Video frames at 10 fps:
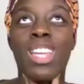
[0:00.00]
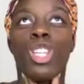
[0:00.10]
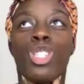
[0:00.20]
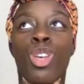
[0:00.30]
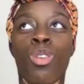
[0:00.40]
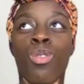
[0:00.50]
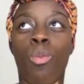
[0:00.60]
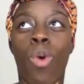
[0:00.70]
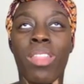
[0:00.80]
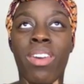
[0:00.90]
So
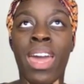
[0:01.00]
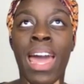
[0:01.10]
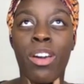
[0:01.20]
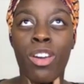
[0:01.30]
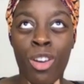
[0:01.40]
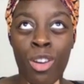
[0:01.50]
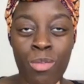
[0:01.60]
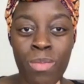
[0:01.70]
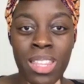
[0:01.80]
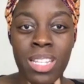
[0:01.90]
were they at
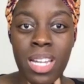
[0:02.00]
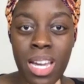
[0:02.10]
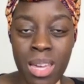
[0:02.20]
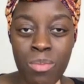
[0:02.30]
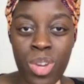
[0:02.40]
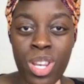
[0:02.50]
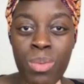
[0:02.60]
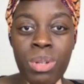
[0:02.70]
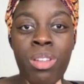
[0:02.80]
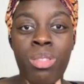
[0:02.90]
home at the time when you
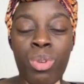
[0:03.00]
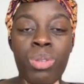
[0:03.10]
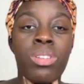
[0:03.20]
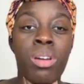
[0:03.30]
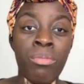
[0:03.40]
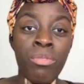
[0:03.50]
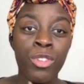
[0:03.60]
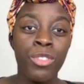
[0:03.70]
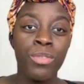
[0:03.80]
were going through what you were going through?